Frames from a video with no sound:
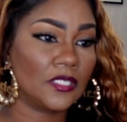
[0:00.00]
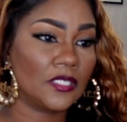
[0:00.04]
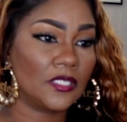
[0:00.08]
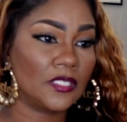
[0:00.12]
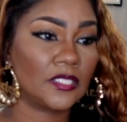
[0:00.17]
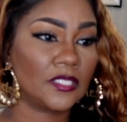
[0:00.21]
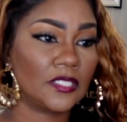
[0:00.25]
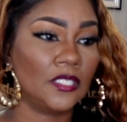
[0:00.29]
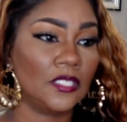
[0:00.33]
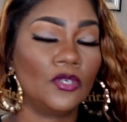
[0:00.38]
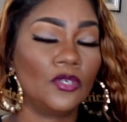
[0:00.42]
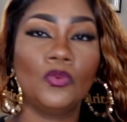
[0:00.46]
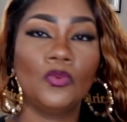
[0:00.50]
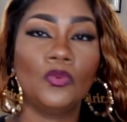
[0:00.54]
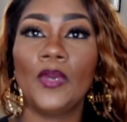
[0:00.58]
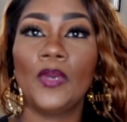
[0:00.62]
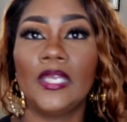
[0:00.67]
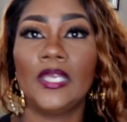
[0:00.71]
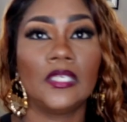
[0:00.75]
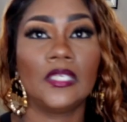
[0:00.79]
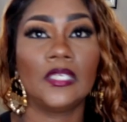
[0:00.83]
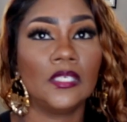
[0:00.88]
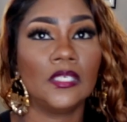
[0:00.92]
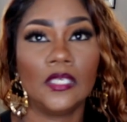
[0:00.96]
doesn't look
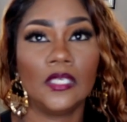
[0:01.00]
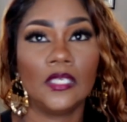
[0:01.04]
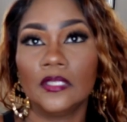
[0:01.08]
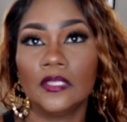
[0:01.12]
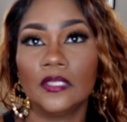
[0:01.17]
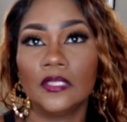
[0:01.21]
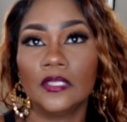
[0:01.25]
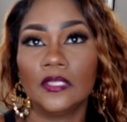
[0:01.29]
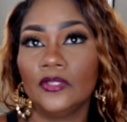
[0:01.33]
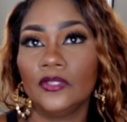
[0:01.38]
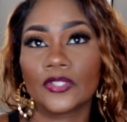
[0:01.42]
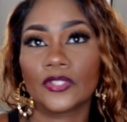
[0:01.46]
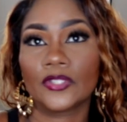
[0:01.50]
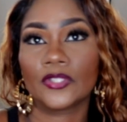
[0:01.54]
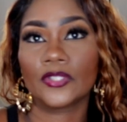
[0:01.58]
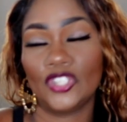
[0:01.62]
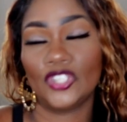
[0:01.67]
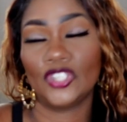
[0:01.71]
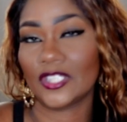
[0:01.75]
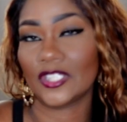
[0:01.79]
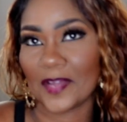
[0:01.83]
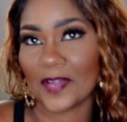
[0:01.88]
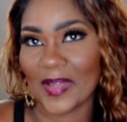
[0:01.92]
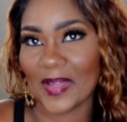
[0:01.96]
wiggy. It looks
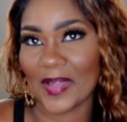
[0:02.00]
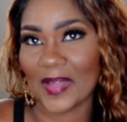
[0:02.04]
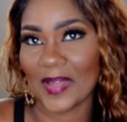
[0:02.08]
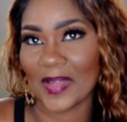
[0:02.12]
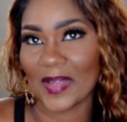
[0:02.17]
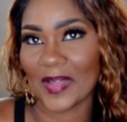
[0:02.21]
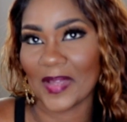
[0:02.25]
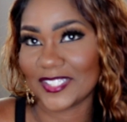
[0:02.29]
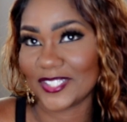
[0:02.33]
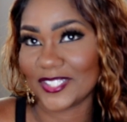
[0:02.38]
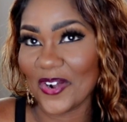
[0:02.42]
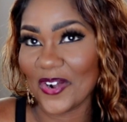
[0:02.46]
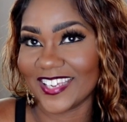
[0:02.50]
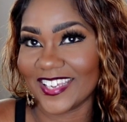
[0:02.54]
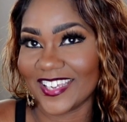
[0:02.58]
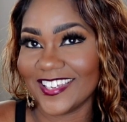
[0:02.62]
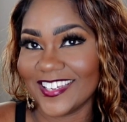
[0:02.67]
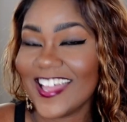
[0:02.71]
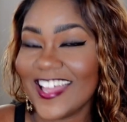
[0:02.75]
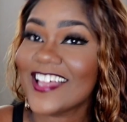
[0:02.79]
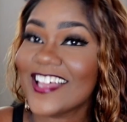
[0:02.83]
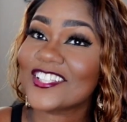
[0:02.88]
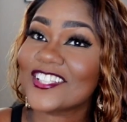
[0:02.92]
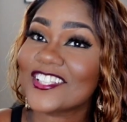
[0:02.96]
just like my sew-in.
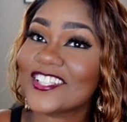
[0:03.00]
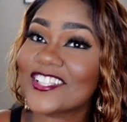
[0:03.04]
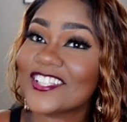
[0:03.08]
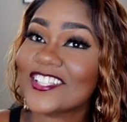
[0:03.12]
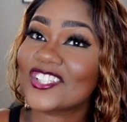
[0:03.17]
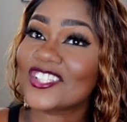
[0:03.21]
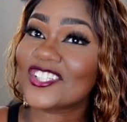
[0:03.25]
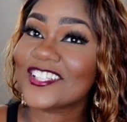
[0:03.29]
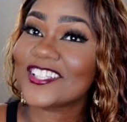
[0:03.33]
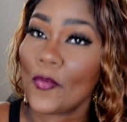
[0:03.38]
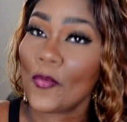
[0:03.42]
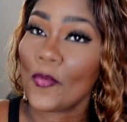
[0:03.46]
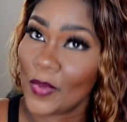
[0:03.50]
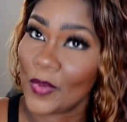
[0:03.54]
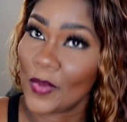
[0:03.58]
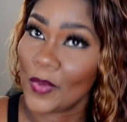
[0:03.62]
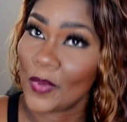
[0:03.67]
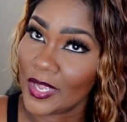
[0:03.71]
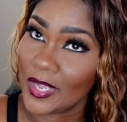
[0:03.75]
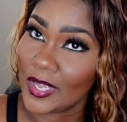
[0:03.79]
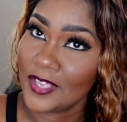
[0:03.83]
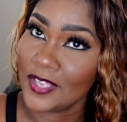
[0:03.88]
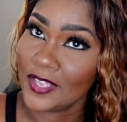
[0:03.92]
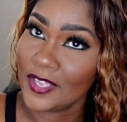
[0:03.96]
So I hope you
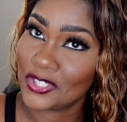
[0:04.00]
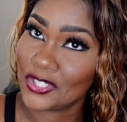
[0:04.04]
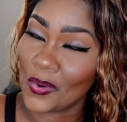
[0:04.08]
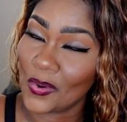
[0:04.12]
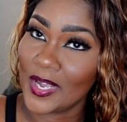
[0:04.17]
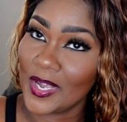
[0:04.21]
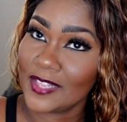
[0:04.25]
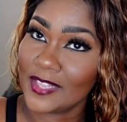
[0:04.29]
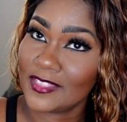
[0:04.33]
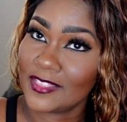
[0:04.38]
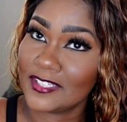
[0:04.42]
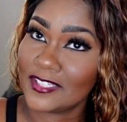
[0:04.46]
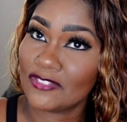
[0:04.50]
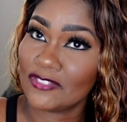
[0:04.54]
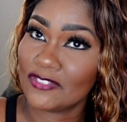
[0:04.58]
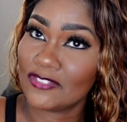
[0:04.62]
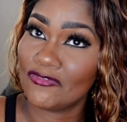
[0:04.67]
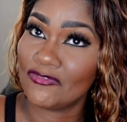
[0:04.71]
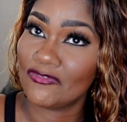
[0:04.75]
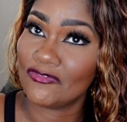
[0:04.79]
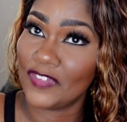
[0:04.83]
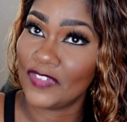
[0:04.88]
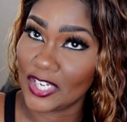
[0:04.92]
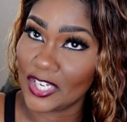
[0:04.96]
enjoyed this
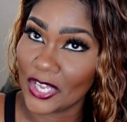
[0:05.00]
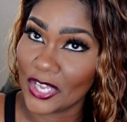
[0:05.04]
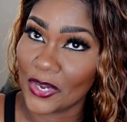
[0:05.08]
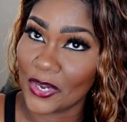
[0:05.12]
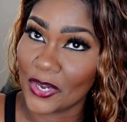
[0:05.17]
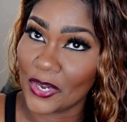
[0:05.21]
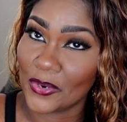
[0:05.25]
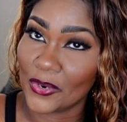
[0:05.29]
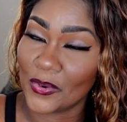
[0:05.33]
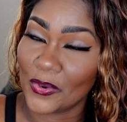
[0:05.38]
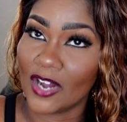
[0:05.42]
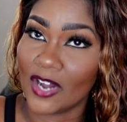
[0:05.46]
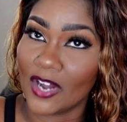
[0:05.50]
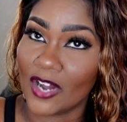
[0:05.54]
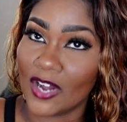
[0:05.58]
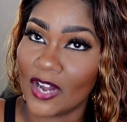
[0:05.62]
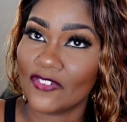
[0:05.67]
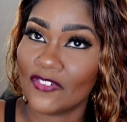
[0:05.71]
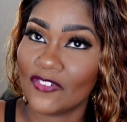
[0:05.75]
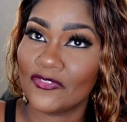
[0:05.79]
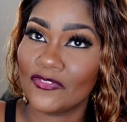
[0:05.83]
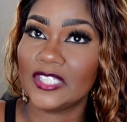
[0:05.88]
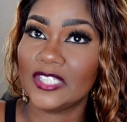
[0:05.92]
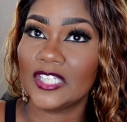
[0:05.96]
video of
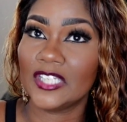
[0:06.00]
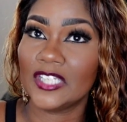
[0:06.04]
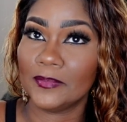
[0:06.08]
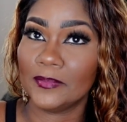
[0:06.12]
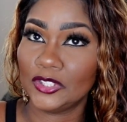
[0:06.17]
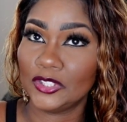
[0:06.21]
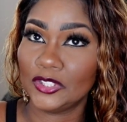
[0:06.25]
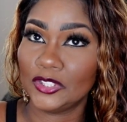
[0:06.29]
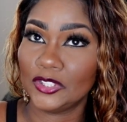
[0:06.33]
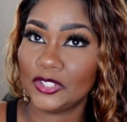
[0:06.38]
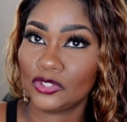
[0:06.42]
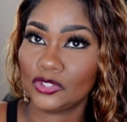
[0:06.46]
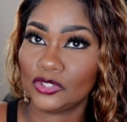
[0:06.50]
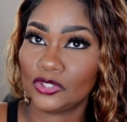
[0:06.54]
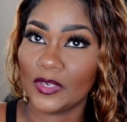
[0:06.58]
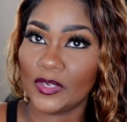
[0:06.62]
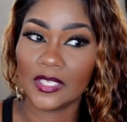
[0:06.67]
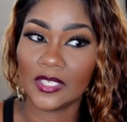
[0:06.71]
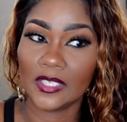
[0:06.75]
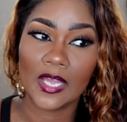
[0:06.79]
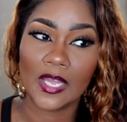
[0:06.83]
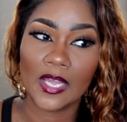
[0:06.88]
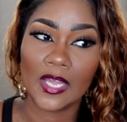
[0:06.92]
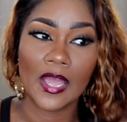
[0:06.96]
me
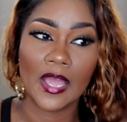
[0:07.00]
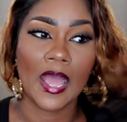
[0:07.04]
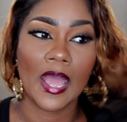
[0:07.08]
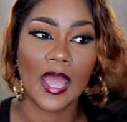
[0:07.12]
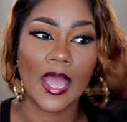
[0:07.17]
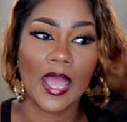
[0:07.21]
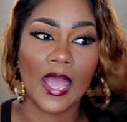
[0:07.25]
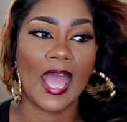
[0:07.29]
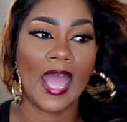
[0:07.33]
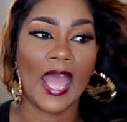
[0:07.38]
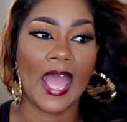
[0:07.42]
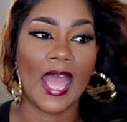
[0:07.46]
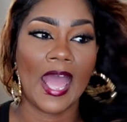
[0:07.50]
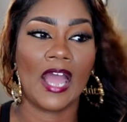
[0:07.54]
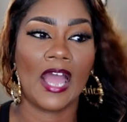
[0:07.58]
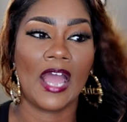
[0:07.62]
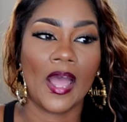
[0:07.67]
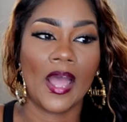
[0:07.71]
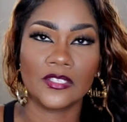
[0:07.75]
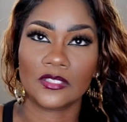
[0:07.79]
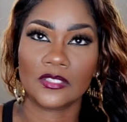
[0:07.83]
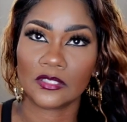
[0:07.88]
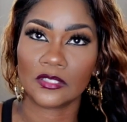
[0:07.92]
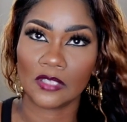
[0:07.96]
demonstrating how I
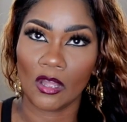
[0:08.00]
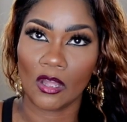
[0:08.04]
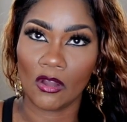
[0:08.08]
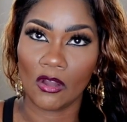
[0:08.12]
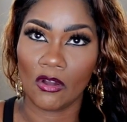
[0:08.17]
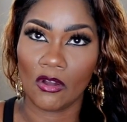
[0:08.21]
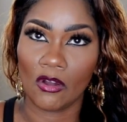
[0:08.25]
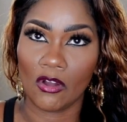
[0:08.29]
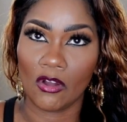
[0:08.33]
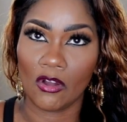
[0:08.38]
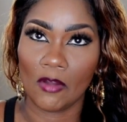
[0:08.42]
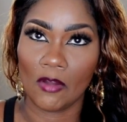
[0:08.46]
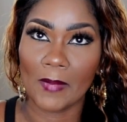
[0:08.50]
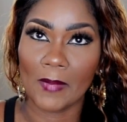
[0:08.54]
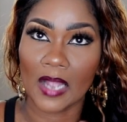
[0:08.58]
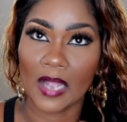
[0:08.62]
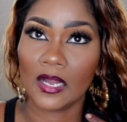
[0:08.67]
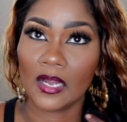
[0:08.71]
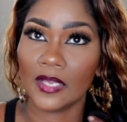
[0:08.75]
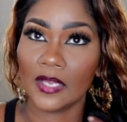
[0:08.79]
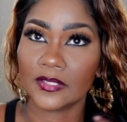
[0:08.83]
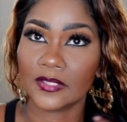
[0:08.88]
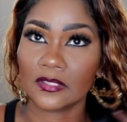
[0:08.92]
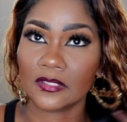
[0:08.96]
install my
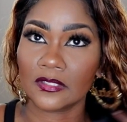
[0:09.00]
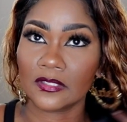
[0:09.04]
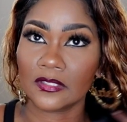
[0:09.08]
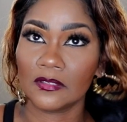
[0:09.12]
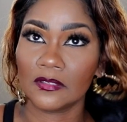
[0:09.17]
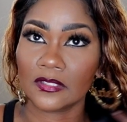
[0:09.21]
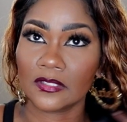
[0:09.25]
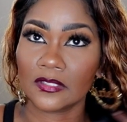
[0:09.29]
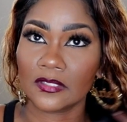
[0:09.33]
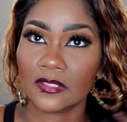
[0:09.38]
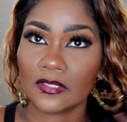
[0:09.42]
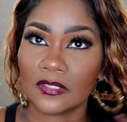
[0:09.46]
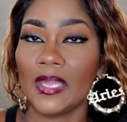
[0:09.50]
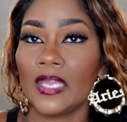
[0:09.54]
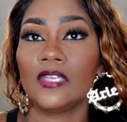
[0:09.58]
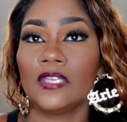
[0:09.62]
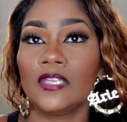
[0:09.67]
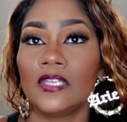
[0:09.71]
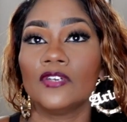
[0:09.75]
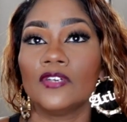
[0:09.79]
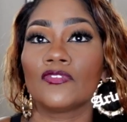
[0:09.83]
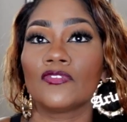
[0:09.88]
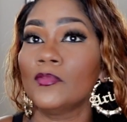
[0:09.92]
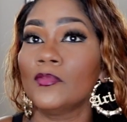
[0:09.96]
custom made
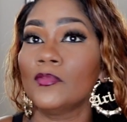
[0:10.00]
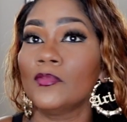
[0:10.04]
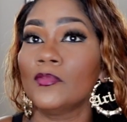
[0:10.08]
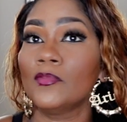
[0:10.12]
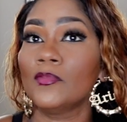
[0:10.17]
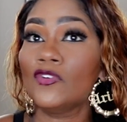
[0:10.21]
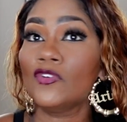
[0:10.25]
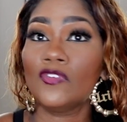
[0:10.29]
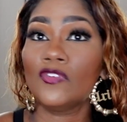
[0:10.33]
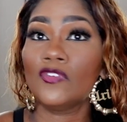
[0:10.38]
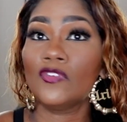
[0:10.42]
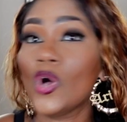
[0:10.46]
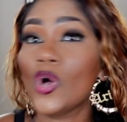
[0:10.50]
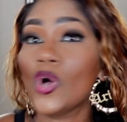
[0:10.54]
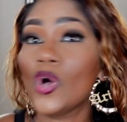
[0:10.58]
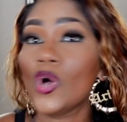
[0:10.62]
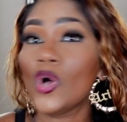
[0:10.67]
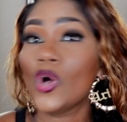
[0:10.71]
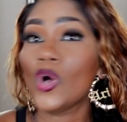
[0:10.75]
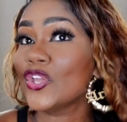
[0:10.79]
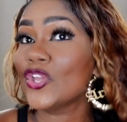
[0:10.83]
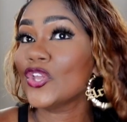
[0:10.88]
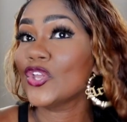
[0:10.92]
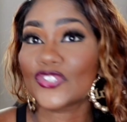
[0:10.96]
removable
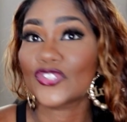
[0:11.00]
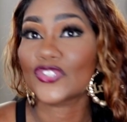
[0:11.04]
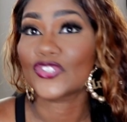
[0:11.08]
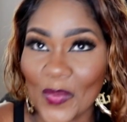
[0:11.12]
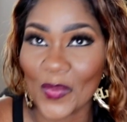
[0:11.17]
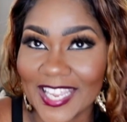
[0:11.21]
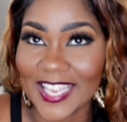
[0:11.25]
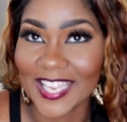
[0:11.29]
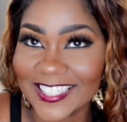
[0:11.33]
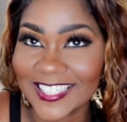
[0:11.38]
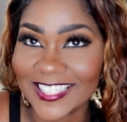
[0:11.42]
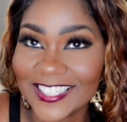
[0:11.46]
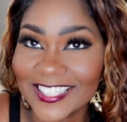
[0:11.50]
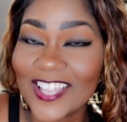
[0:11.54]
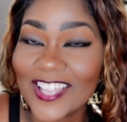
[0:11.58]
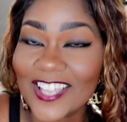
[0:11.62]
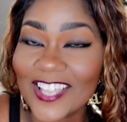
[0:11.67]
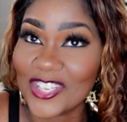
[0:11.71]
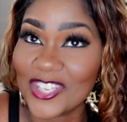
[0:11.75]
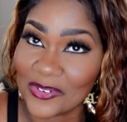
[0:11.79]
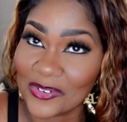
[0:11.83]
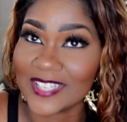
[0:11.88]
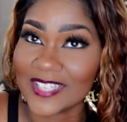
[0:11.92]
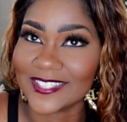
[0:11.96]
sew-in
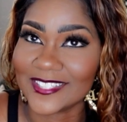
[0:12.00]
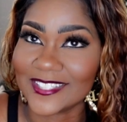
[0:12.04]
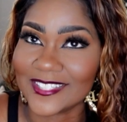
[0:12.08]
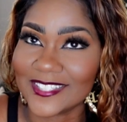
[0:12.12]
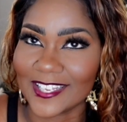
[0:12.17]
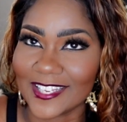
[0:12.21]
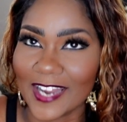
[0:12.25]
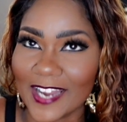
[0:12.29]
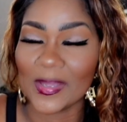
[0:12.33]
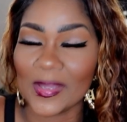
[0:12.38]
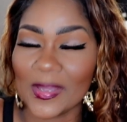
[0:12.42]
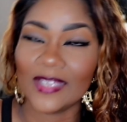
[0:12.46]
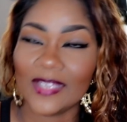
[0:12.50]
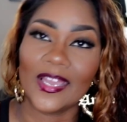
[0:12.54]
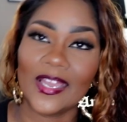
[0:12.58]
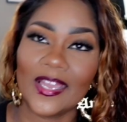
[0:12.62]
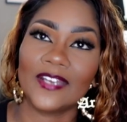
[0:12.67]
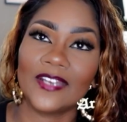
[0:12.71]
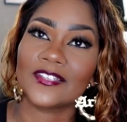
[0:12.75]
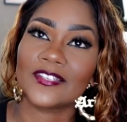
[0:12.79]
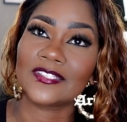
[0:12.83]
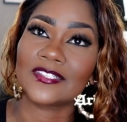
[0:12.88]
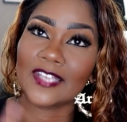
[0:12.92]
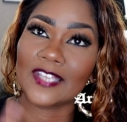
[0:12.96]
units that I make
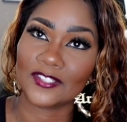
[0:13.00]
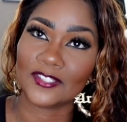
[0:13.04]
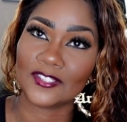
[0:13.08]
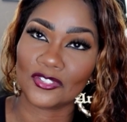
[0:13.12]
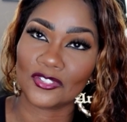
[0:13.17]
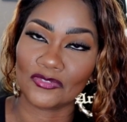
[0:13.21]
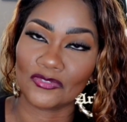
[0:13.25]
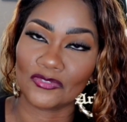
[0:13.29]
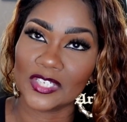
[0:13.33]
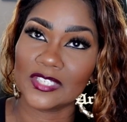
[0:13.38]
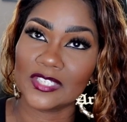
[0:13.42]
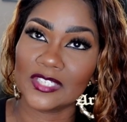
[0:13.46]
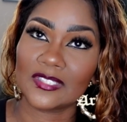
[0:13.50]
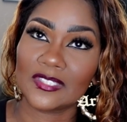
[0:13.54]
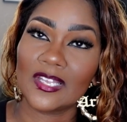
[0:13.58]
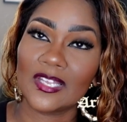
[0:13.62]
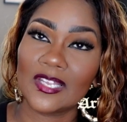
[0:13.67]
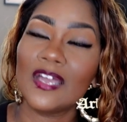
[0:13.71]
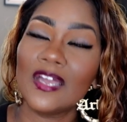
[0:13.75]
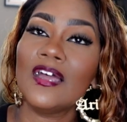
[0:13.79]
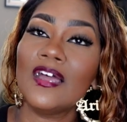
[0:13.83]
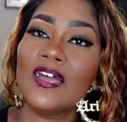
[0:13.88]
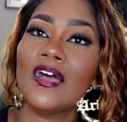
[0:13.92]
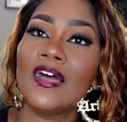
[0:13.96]
at Accessories
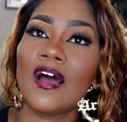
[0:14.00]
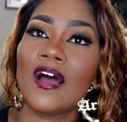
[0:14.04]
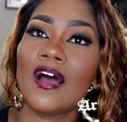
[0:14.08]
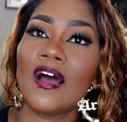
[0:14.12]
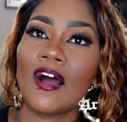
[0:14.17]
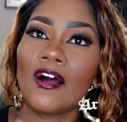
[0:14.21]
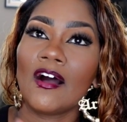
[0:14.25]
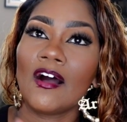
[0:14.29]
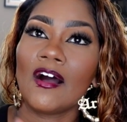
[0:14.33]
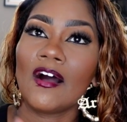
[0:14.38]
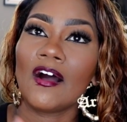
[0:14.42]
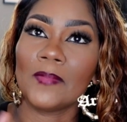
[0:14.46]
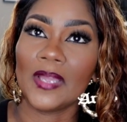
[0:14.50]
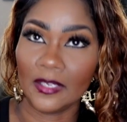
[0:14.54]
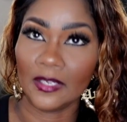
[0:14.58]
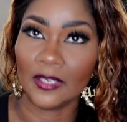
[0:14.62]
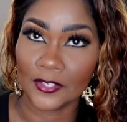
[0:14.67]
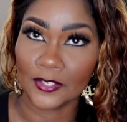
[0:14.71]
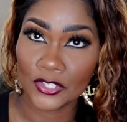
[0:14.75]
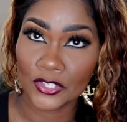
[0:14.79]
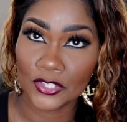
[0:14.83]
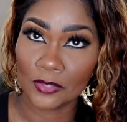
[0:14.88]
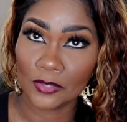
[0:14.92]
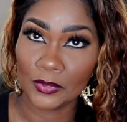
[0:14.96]

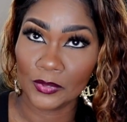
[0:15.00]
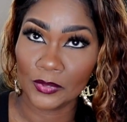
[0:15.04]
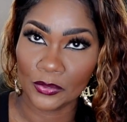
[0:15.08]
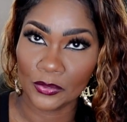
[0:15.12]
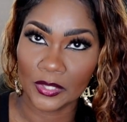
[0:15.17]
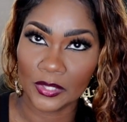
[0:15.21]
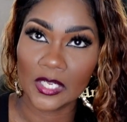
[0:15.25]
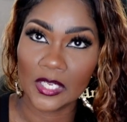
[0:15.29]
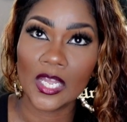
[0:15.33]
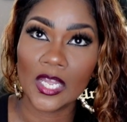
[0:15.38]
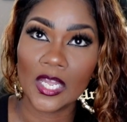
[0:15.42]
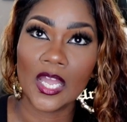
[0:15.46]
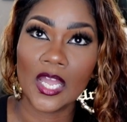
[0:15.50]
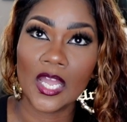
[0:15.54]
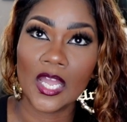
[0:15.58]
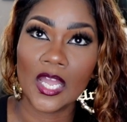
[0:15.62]
LLC Beauty.